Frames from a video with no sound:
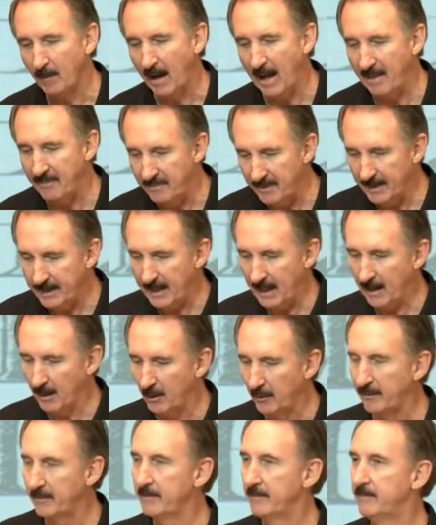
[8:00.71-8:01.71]
I think I
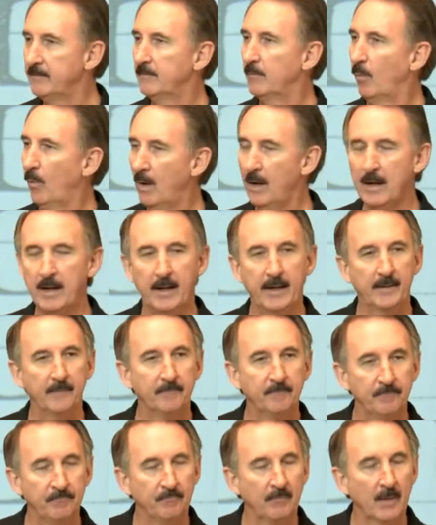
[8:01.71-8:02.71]
learned why.
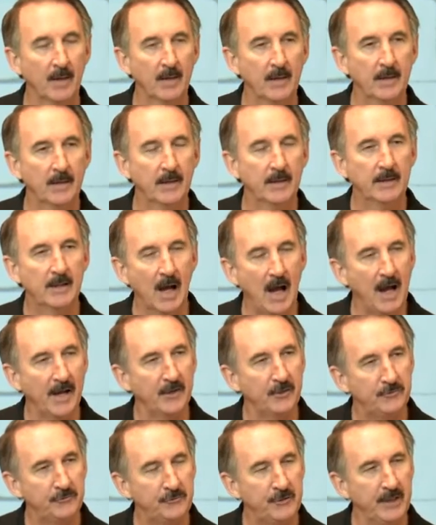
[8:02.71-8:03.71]
God
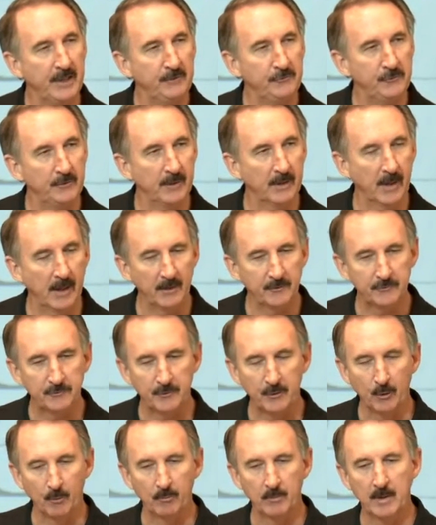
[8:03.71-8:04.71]
is teaching us
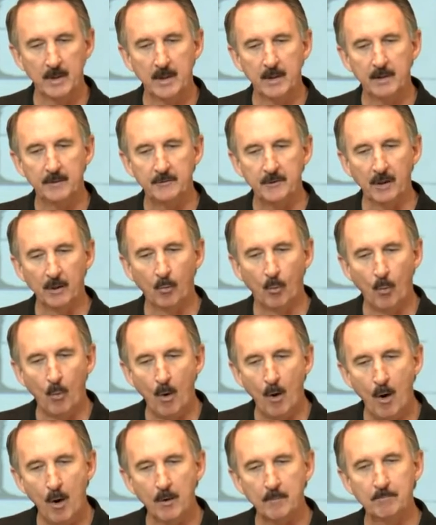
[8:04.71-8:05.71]
to, to
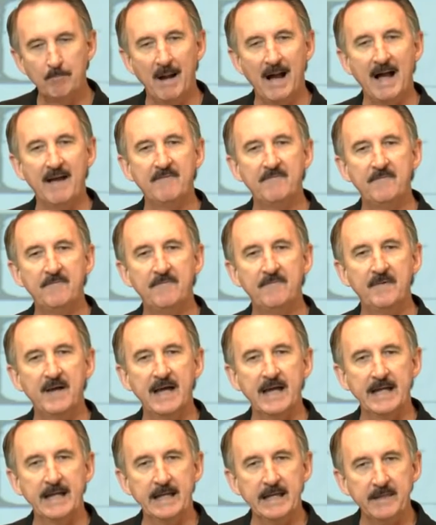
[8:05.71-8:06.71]
walk by
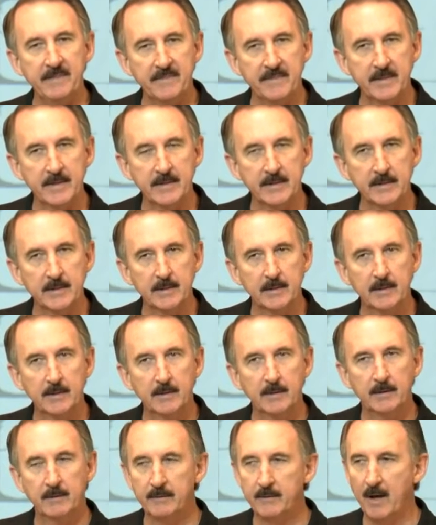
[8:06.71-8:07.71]
faith,
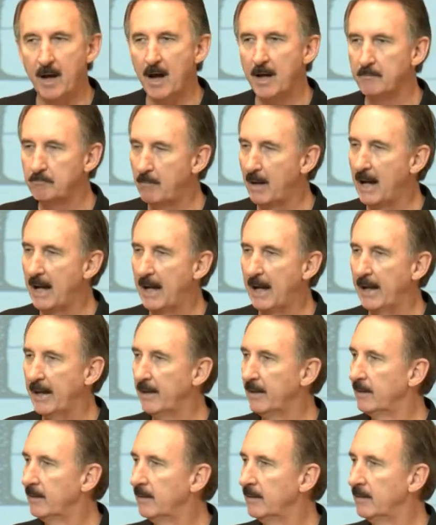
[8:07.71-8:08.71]
not by
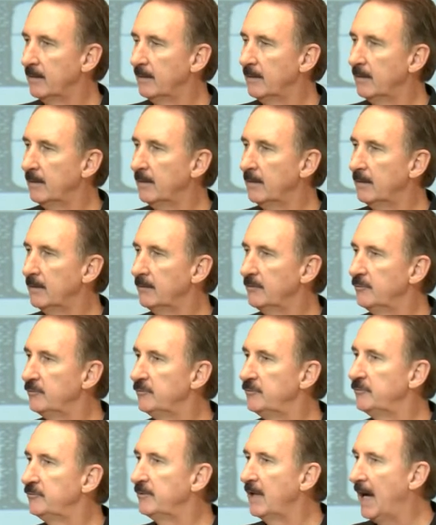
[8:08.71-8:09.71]

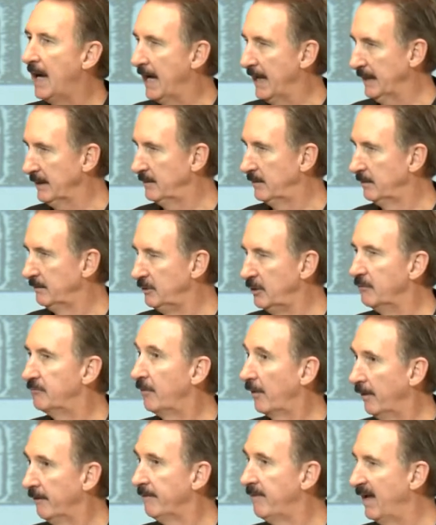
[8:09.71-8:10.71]
sight. You've
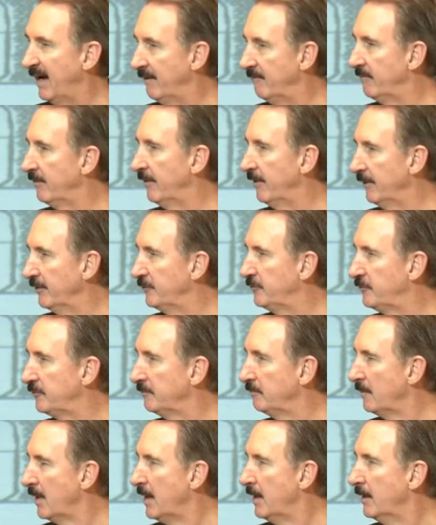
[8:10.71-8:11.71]
heard that verse.
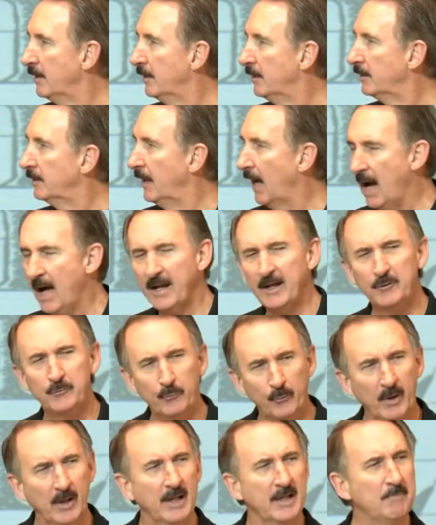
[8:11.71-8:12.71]
God is
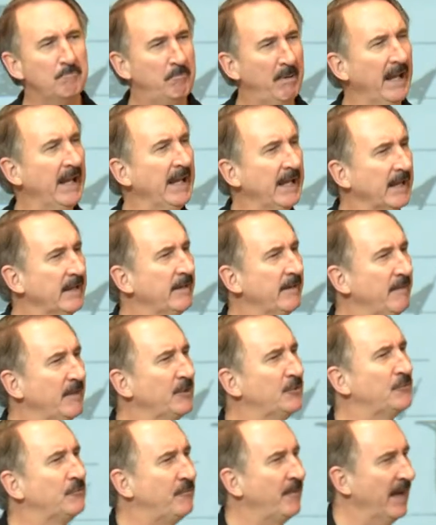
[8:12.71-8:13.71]
really big into
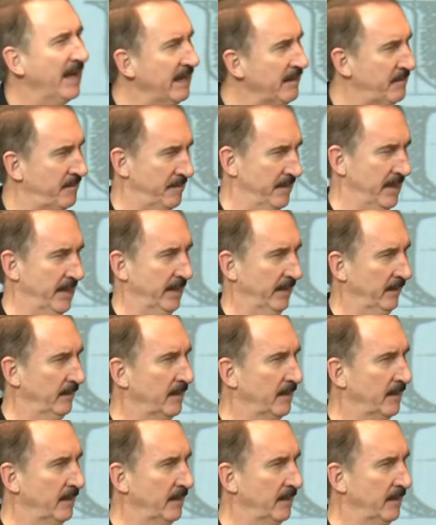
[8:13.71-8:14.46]
this faith thing.